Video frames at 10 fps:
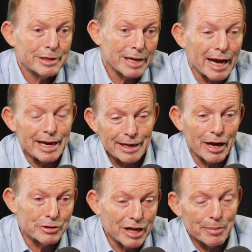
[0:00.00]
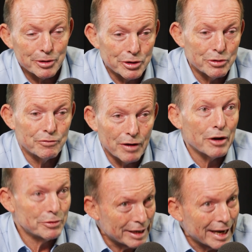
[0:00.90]
KNOW,
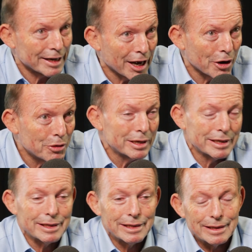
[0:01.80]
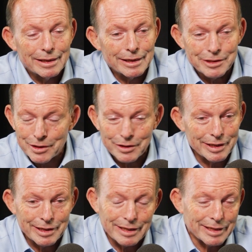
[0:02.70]
vote NO. I
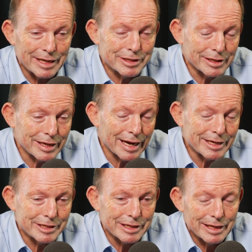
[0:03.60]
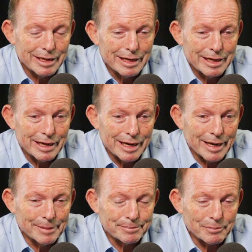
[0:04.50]
certainly think that's the case.
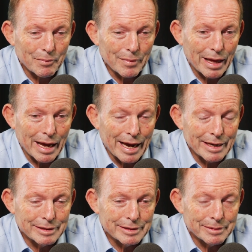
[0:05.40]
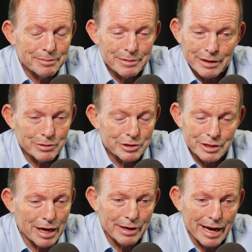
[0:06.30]
And there was
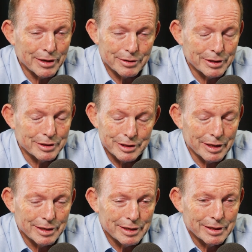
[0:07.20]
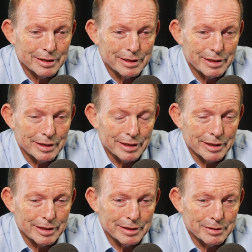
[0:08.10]
no doubt that
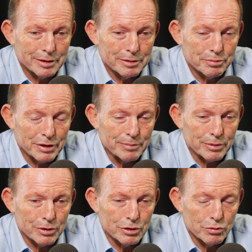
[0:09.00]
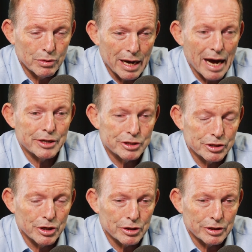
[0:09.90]
people who were
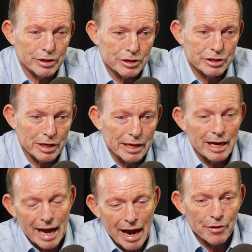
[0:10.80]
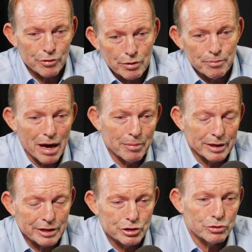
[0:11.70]
uncertain as to how the
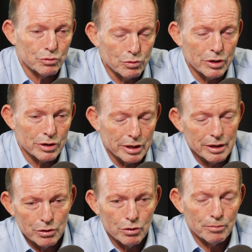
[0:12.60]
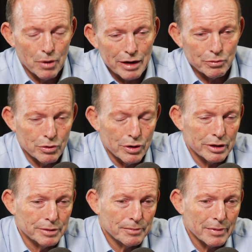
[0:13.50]
Republic should work or might
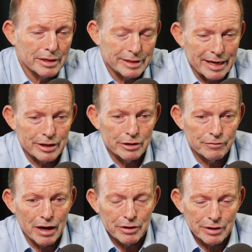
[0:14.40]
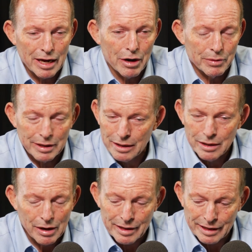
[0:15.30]
work tended to vote no. And
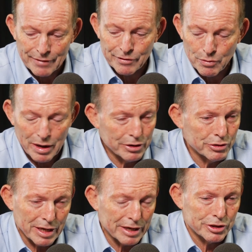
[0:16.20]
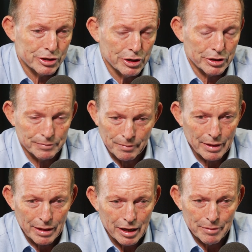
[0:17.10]
I think everyone who's uncertain
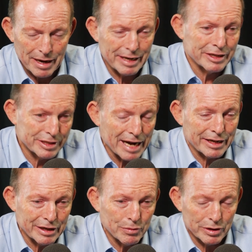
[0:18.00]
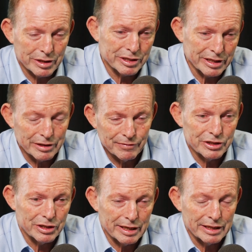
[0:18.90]
about exactly what this
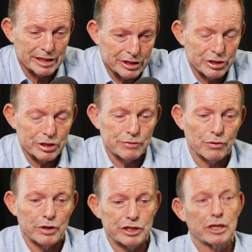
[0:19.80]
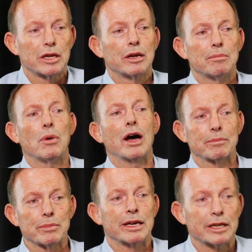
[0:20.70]
Indigenous voice
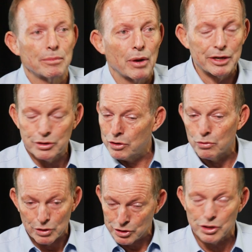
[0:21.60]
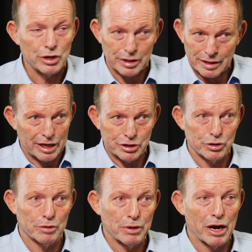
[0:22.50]
might mean and might do, well, certainly they
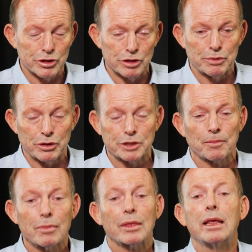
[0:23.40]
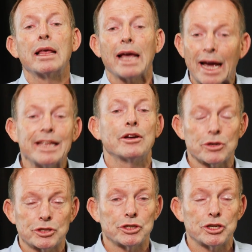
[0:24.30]
should oppose it, because any
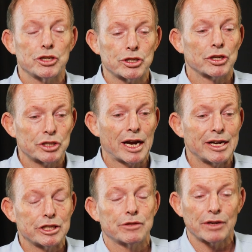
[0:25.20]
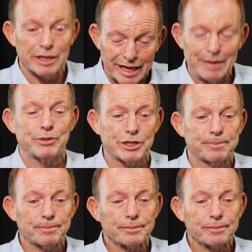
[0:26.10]
constitutional change is for keeps,